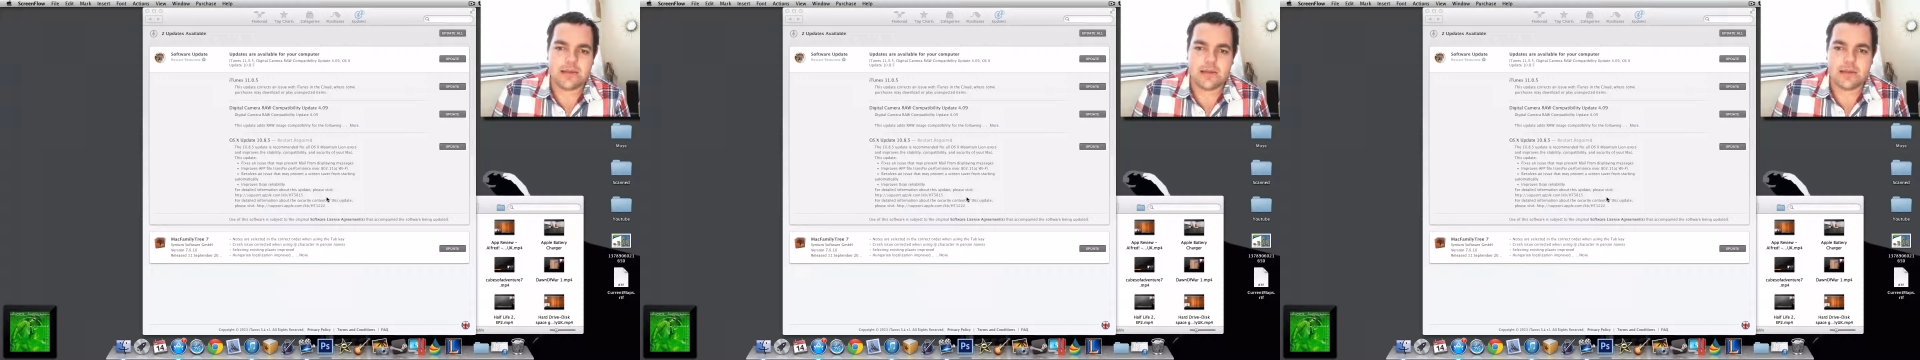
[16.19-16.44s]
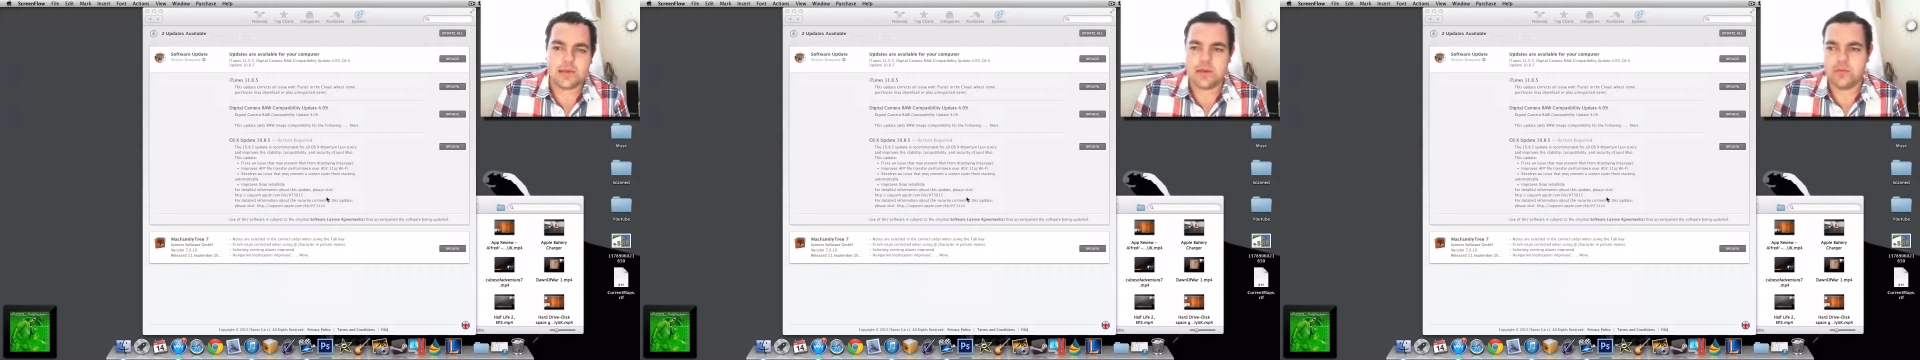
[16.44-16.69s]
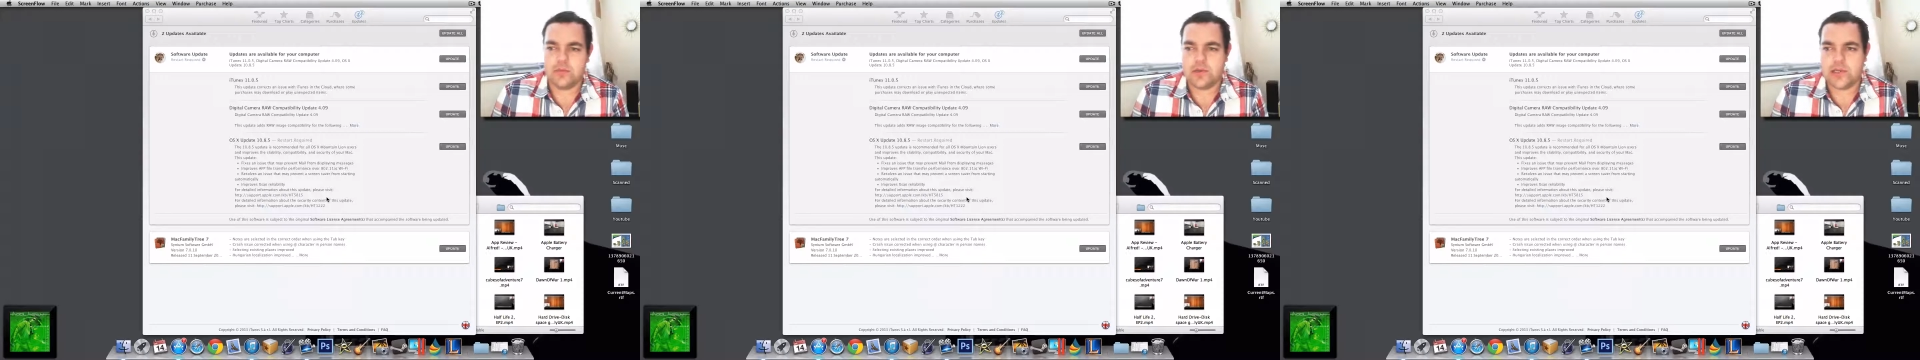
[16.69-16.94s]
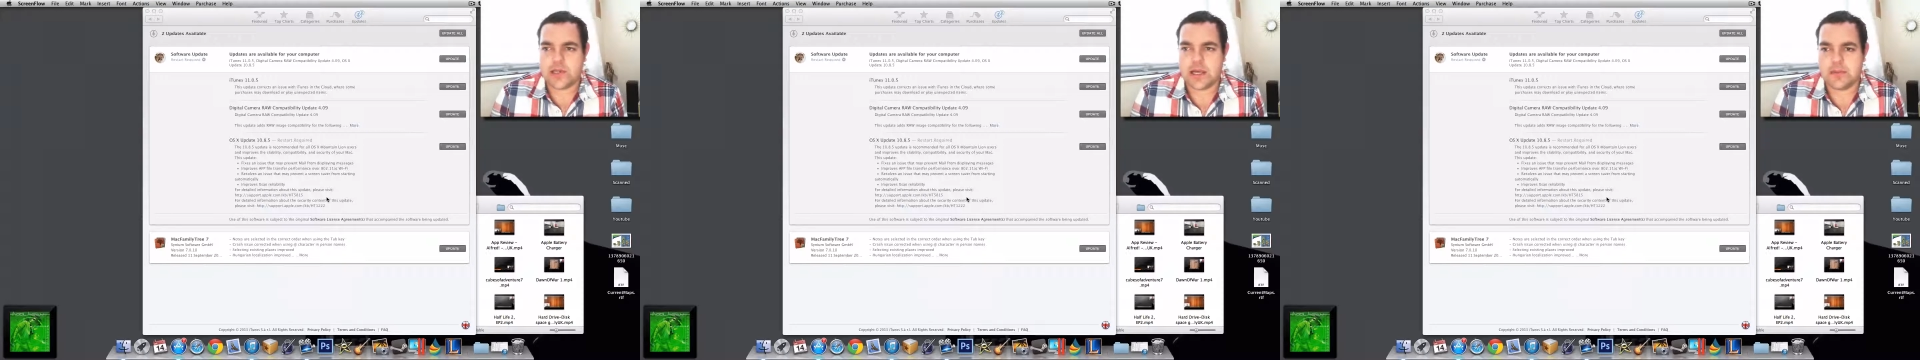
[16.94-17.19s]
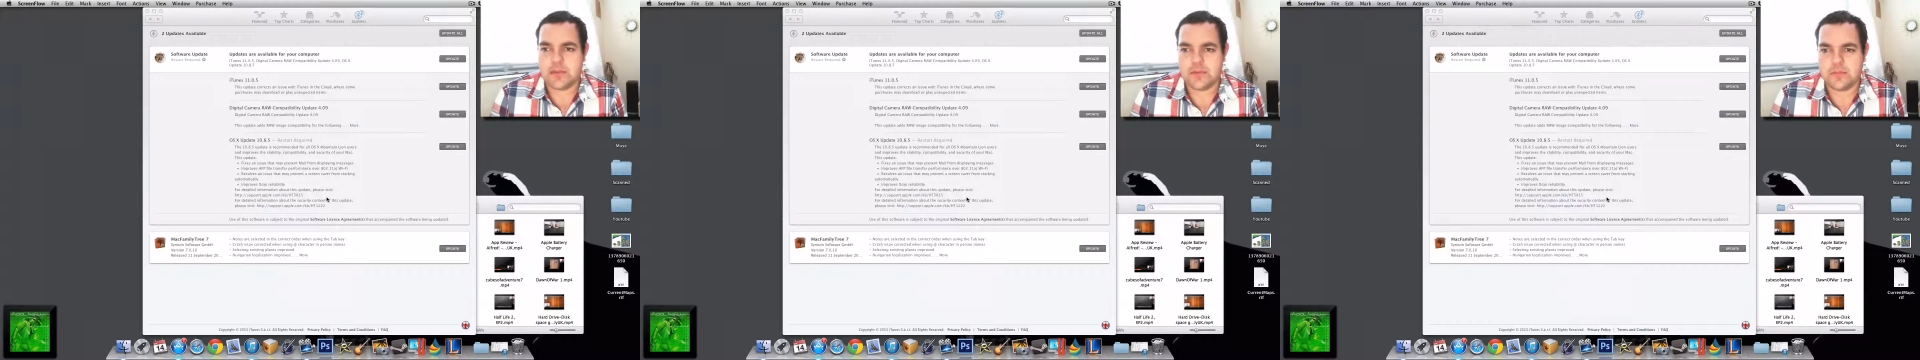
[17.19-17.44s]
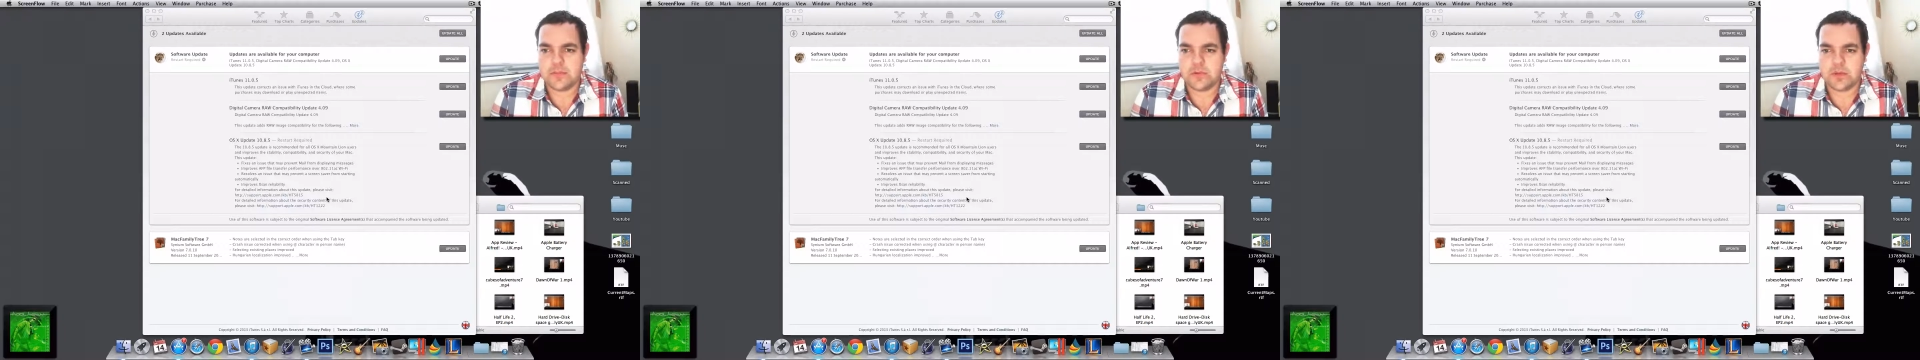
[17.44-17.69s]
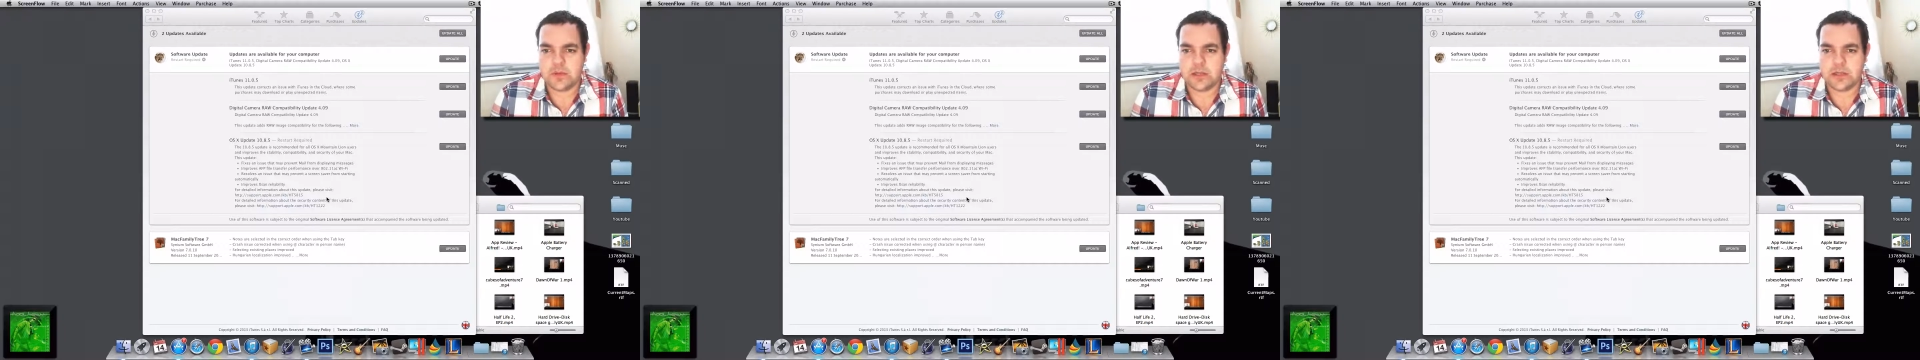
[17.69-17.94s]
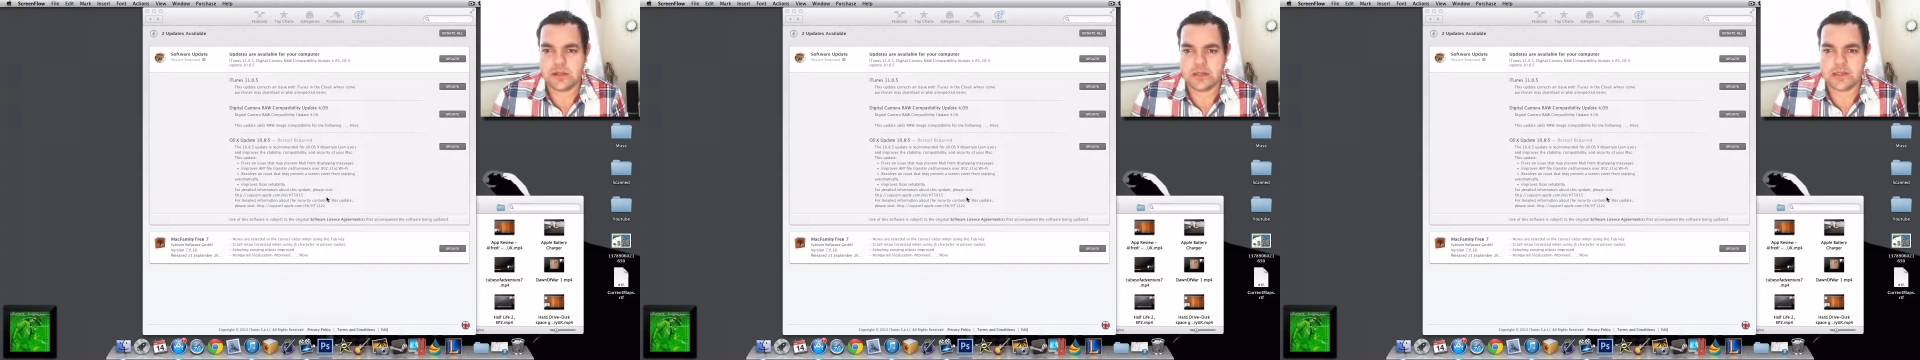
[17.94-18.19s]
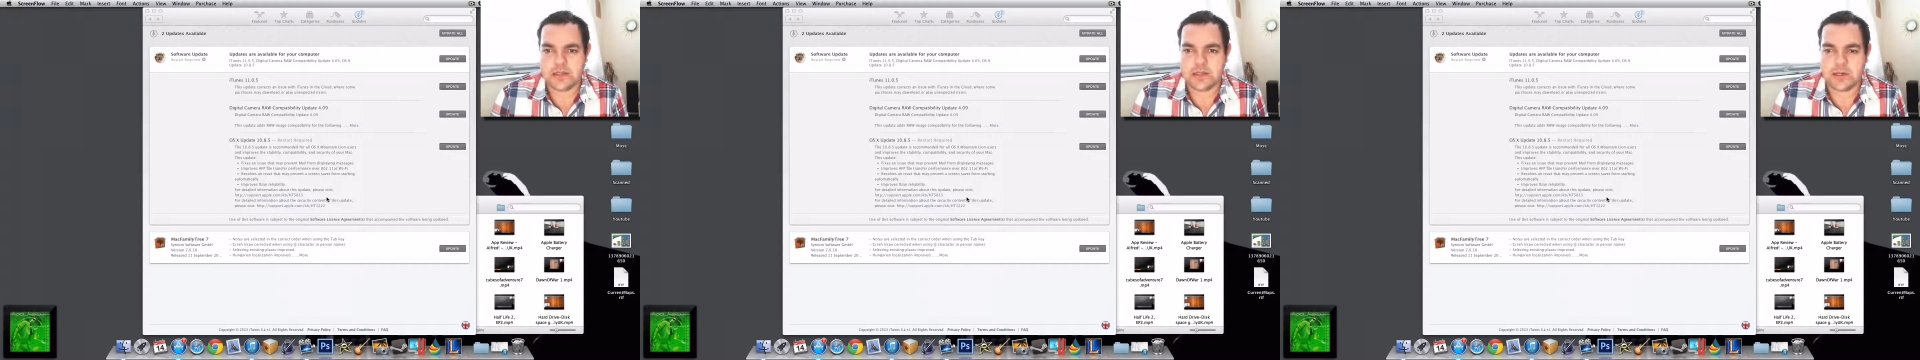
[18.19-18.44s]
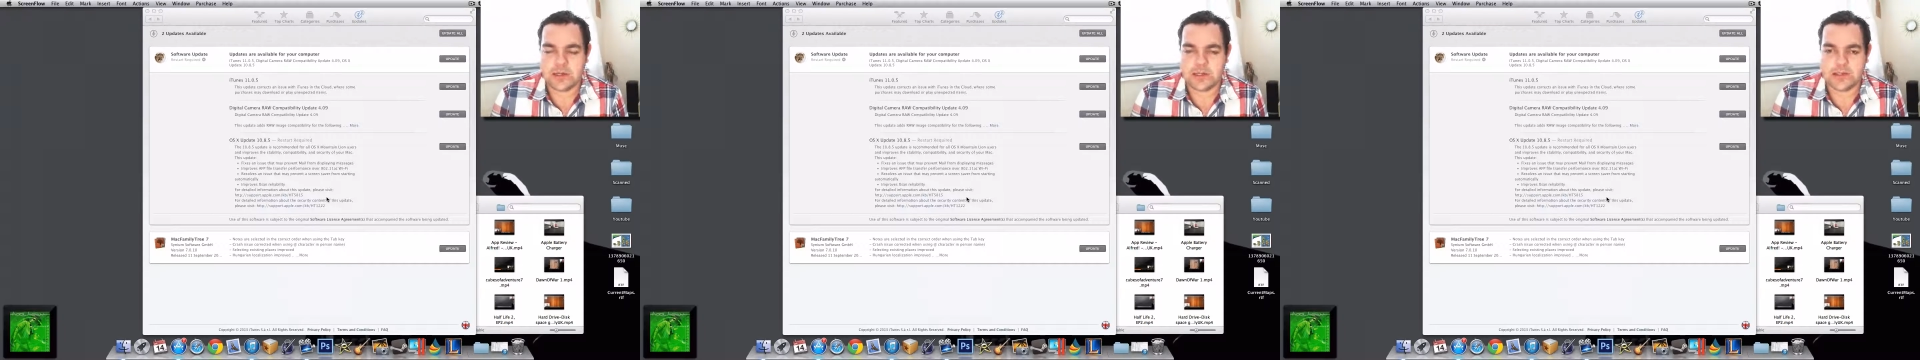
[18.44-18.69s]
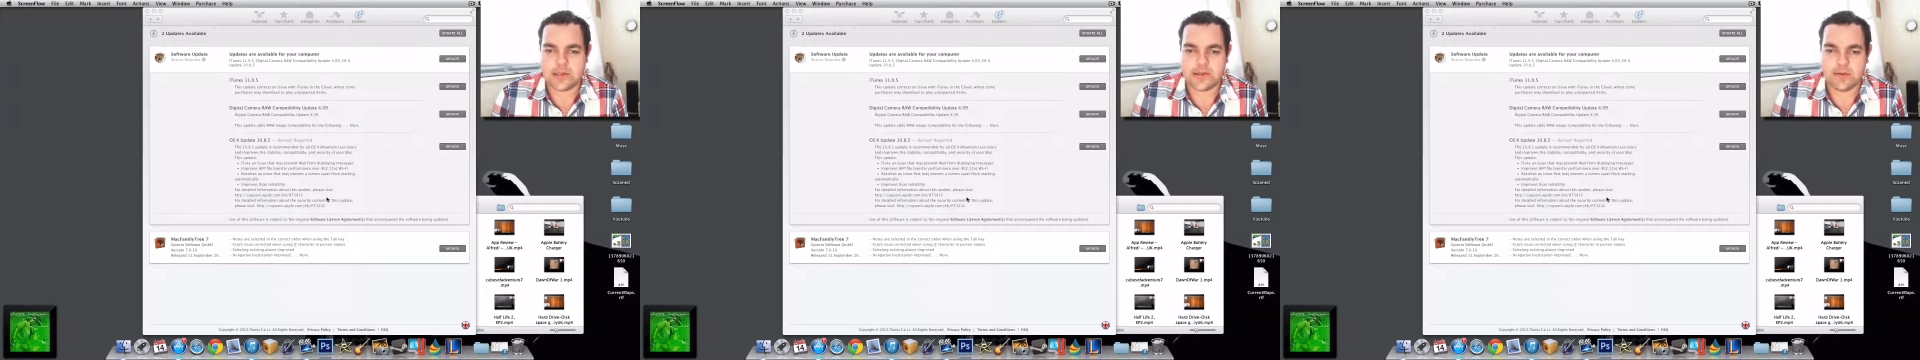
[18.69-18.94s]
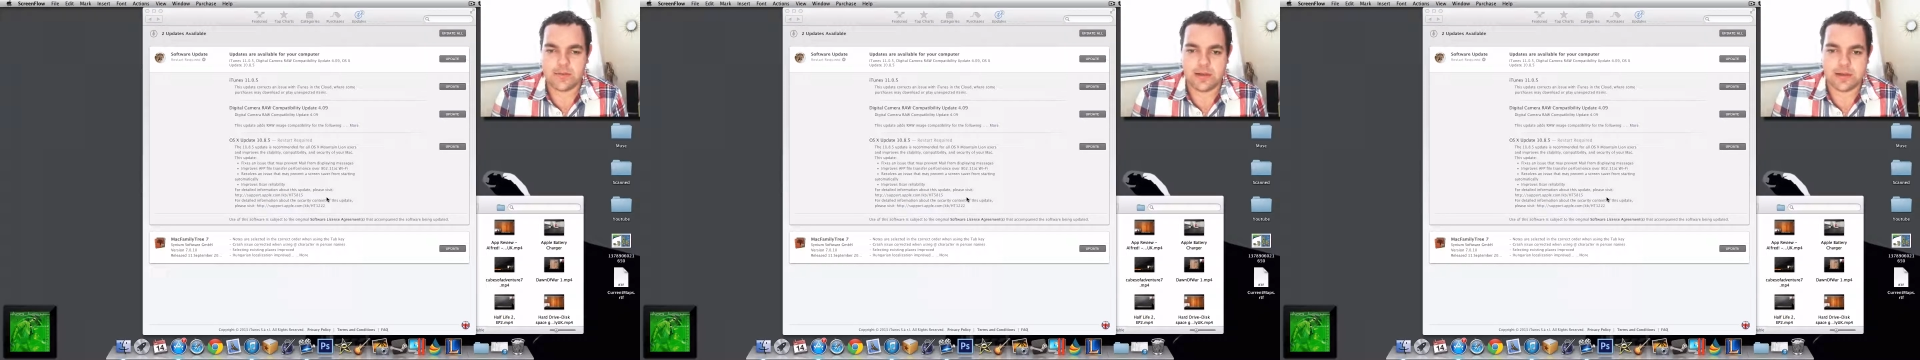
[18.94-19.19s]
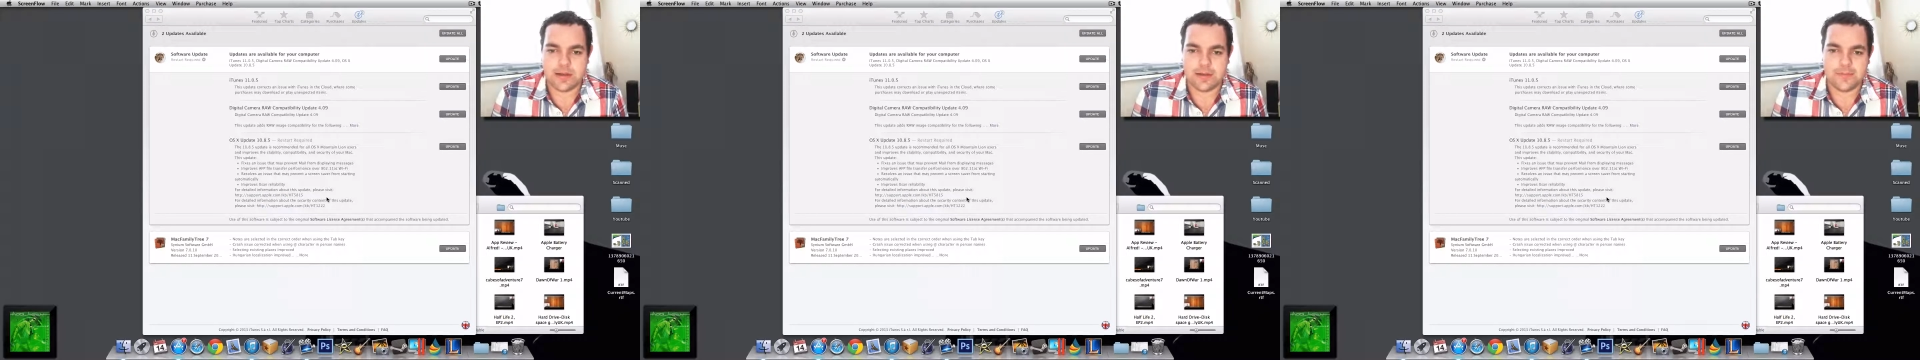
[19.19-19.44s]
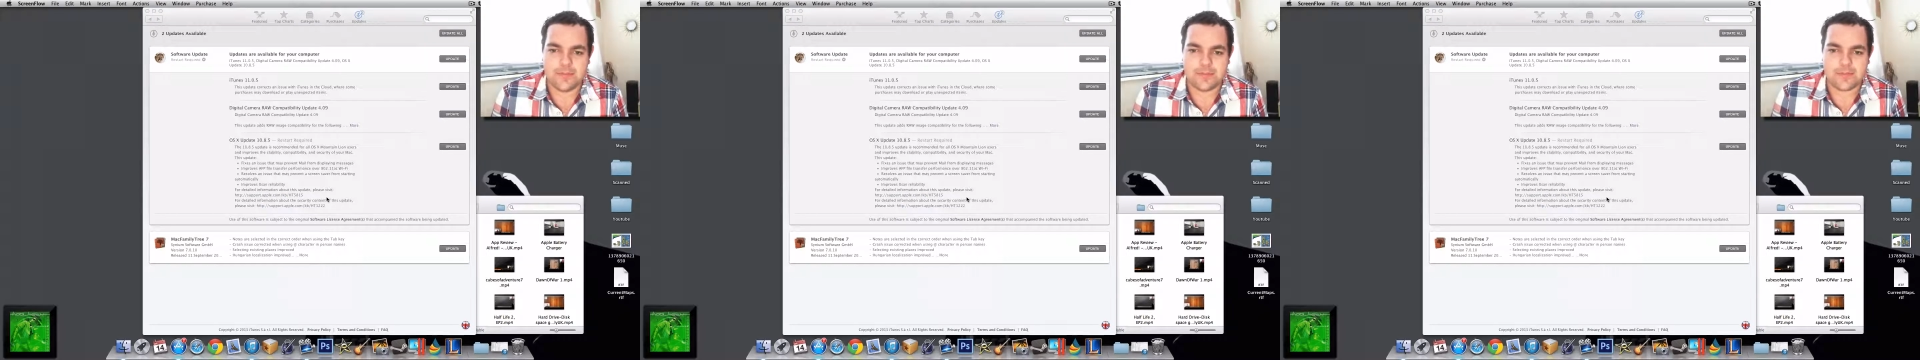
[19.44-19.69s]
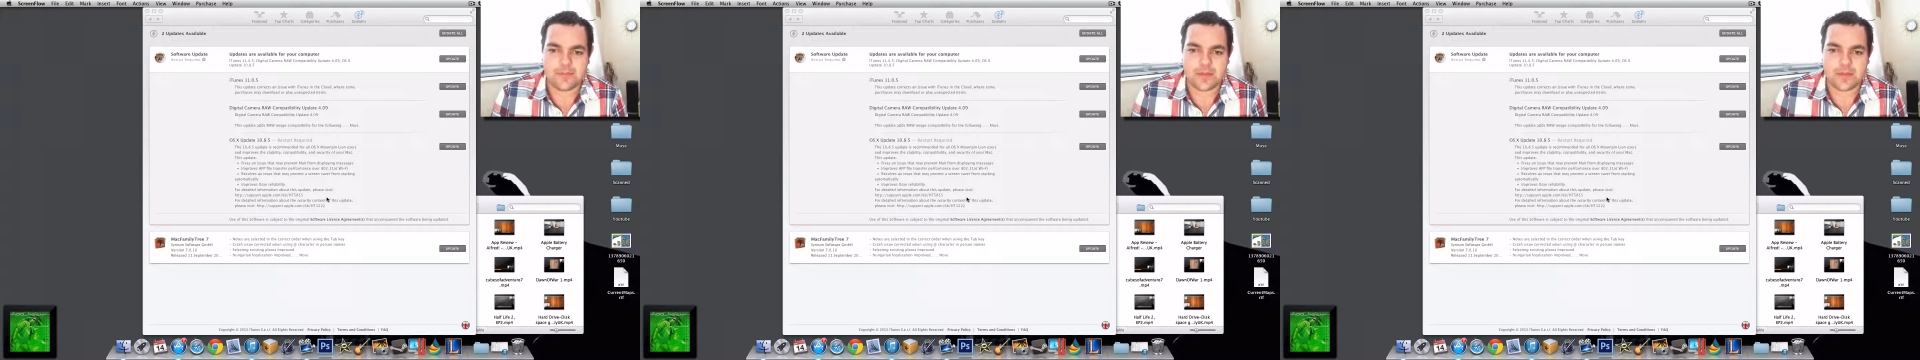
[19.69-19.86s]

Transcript: it's going to bridge the gap between this and the next um,